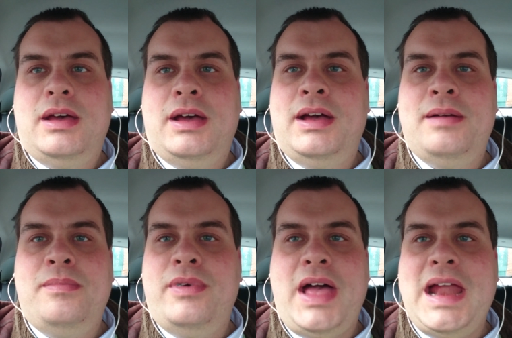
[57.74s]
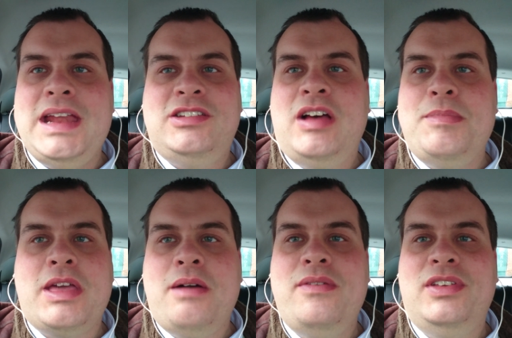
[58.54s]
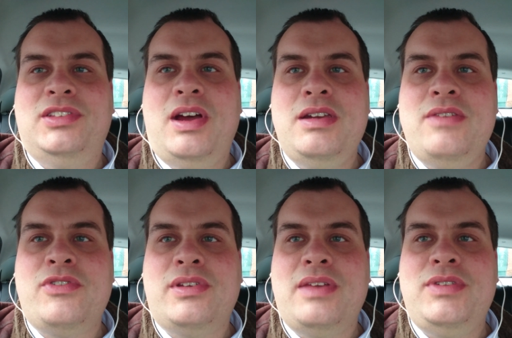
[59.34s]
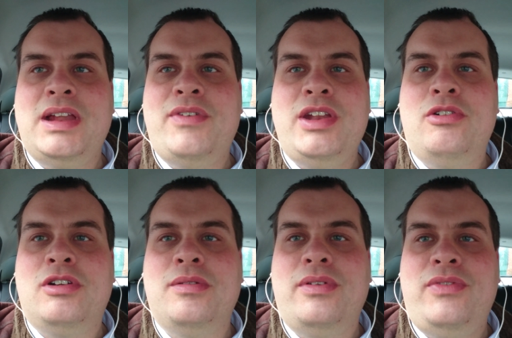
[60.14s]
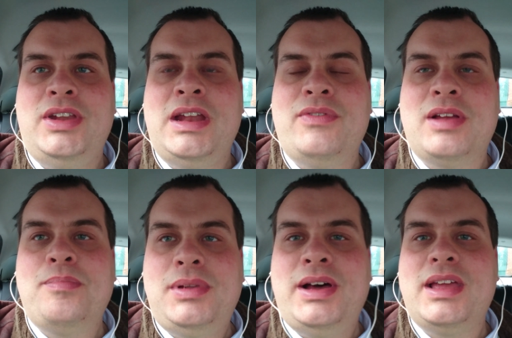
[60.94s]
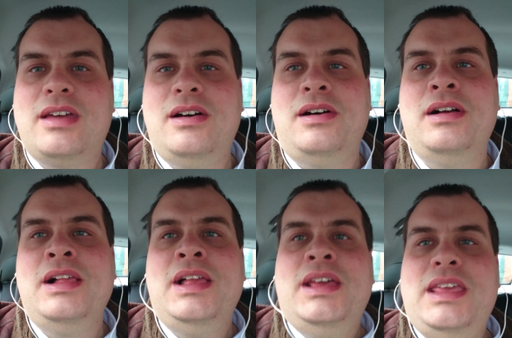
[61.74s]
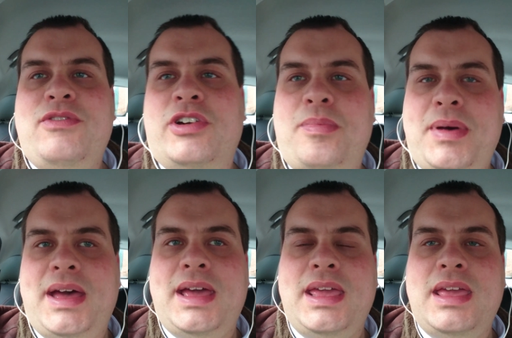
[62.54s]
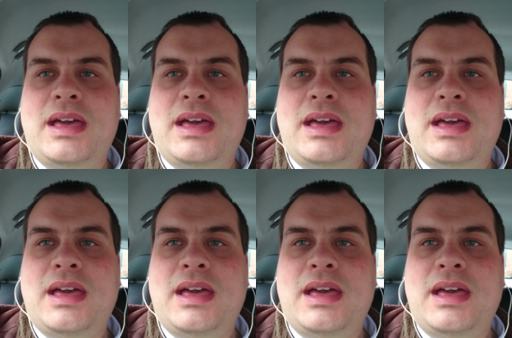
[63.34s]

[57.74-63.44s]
um, at any time you go in a zone, if you don't have a non if you don't have a compliant car, you've got to pay